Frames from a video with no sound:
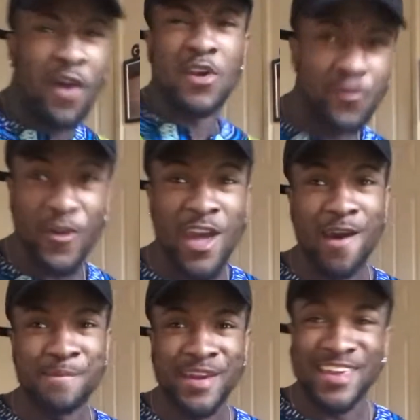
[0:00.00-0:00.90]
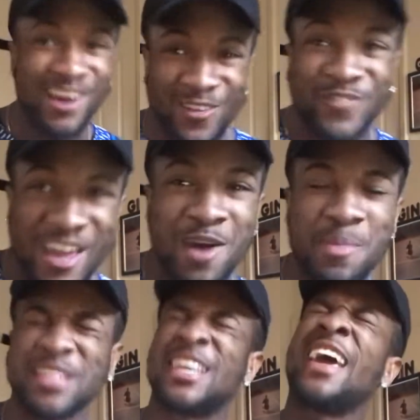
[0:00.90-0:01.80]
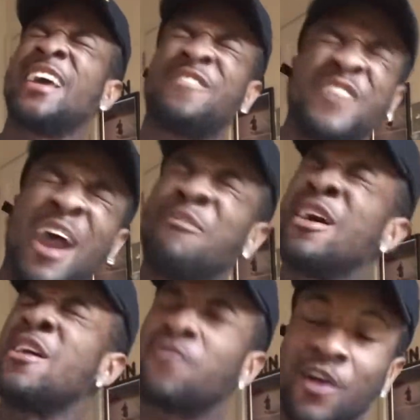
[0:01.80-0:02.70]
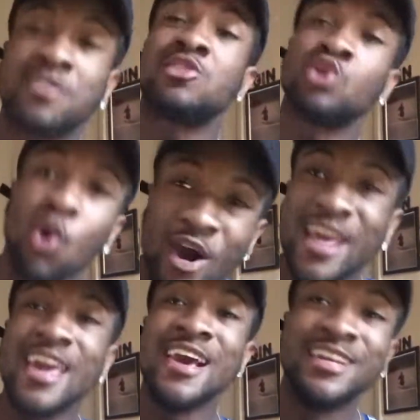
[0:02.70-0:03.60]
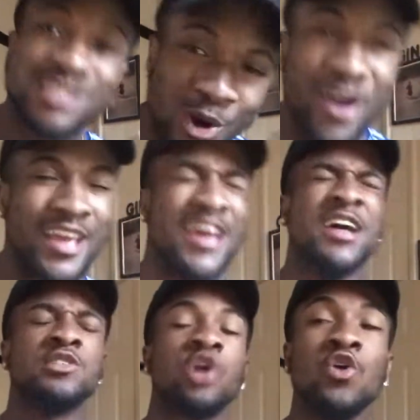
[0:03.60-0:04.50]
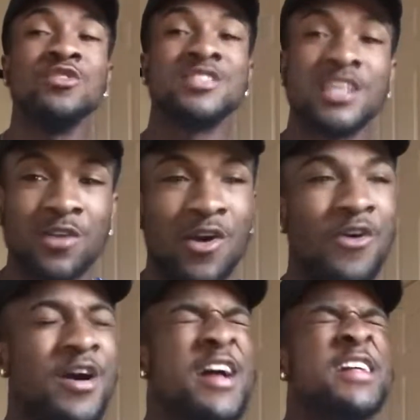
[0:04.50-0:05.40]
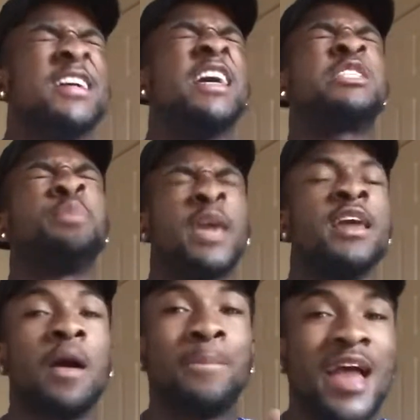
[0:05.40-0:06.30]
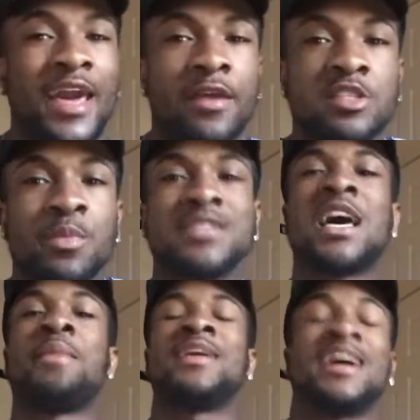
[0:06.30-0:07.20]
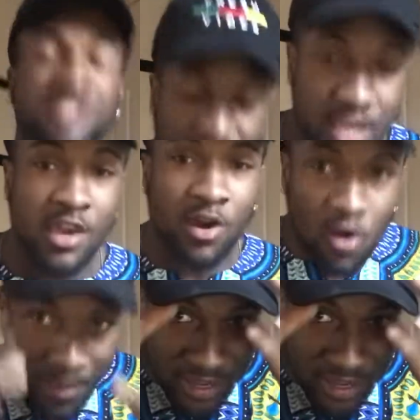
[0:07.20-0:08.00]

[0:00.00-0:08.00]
you feel me? You feel me? Today is February 1st, 2020 0. It's the beginning of Black History Month. I my dashiki on, my